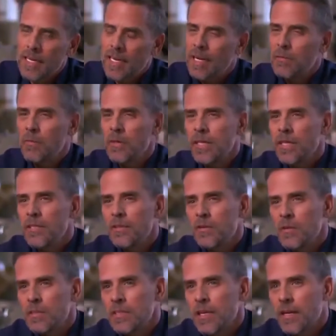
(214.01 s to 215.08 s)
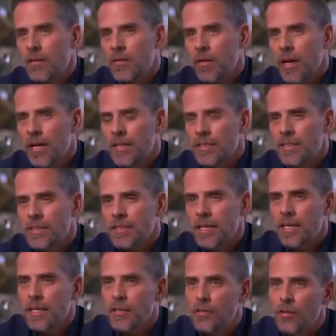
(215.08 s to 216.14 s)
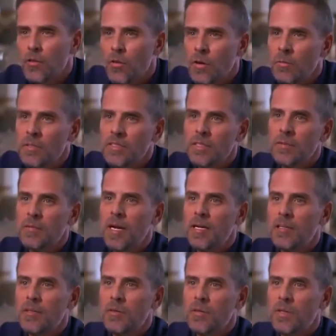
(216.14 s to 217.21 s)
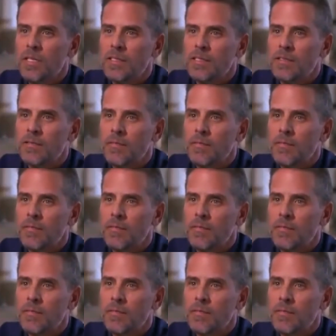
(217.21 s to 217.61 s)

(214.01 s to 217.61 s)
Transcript: And what they do is they create just an enormous amount of noise.